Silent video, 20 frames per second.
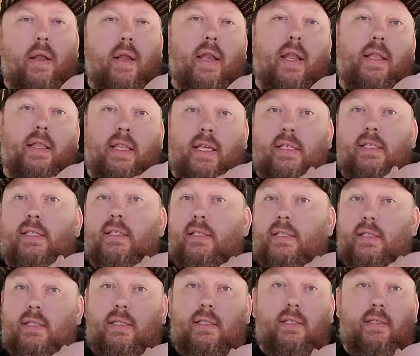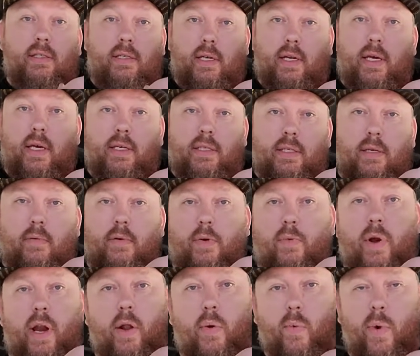Now this is going to get some of you
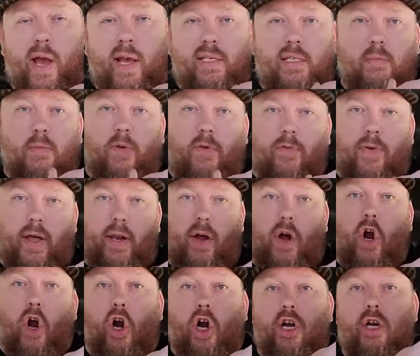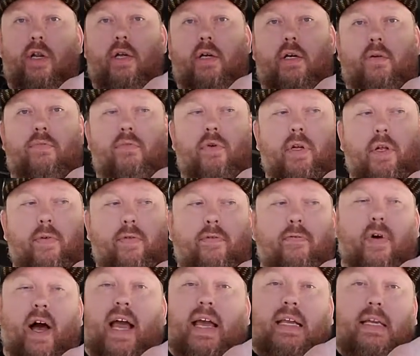right away. Some of you find it hard to really
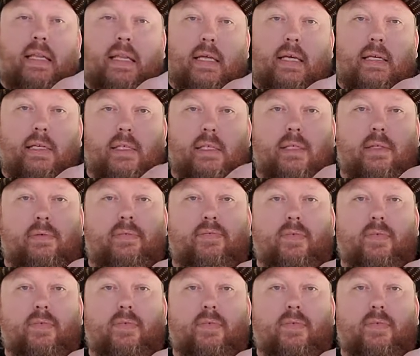find this.